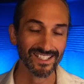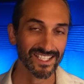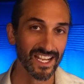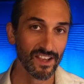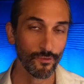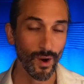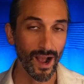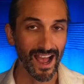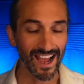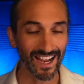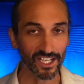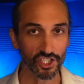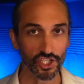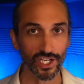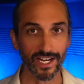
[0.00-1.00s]
and see if we're
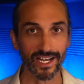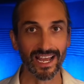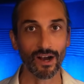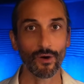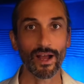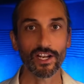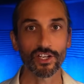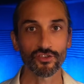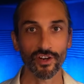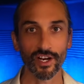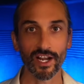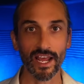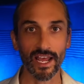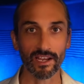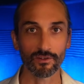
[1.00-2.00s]
actually now entering
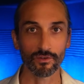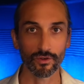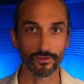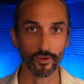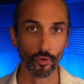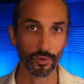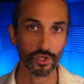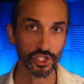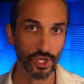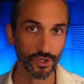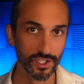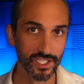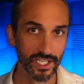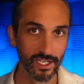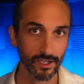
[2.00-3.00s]
an era of
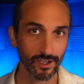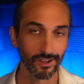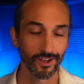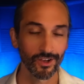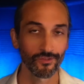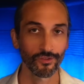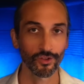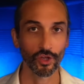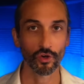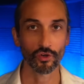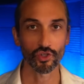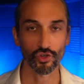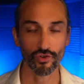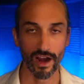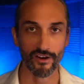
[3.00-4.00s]
opportunity for the
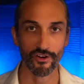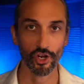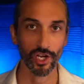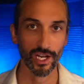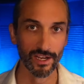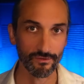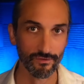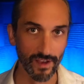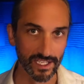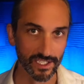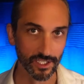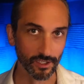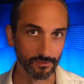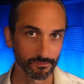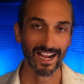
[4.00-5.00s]
contrarian
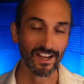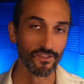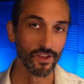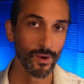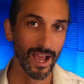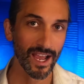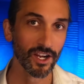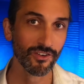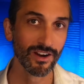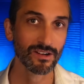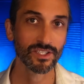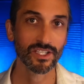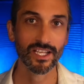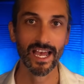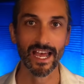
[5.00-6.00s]
investor. And if you hang around
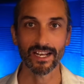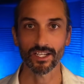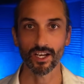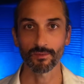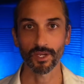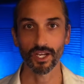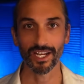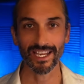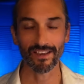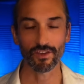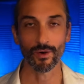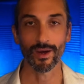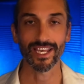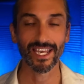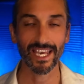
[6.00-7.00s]
to the end, I'm going to give
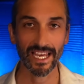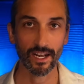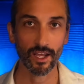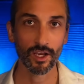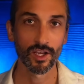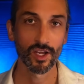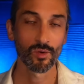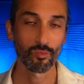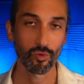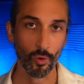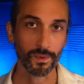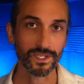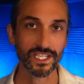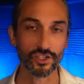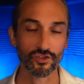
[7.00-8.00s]
you a killer
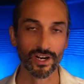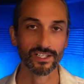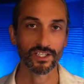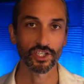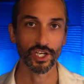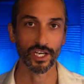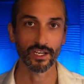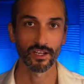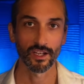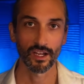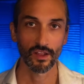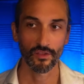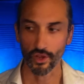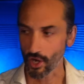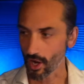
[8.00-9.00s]
property strategy
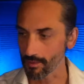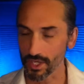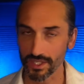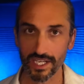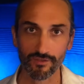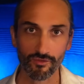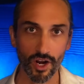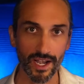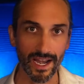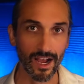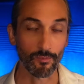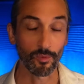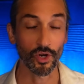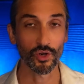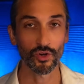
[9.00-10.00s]
that I'm using right now
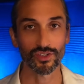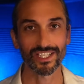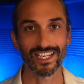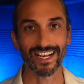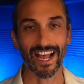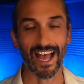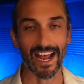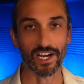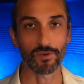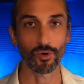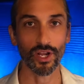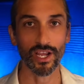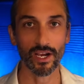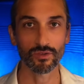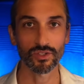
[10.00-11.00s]
but not seeing
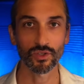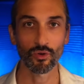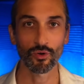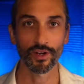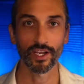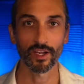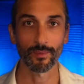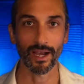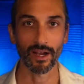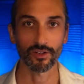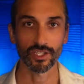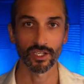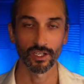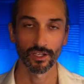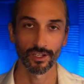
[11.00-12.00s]
anybody else talking about,
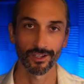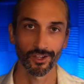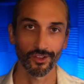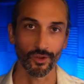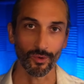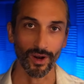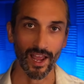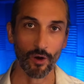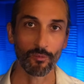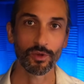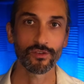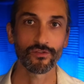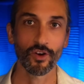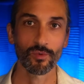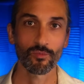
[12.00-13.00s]
that will help
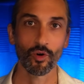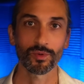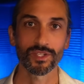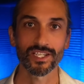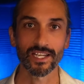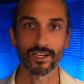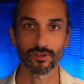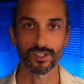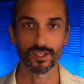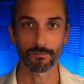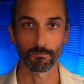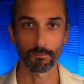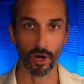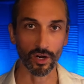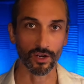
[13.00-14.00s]
you find property deals
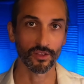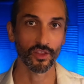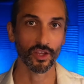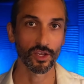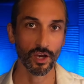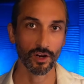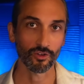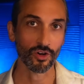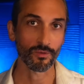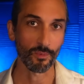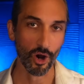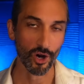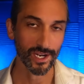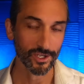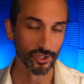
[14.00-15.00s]
that buck the current
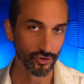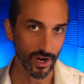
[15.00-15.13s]
market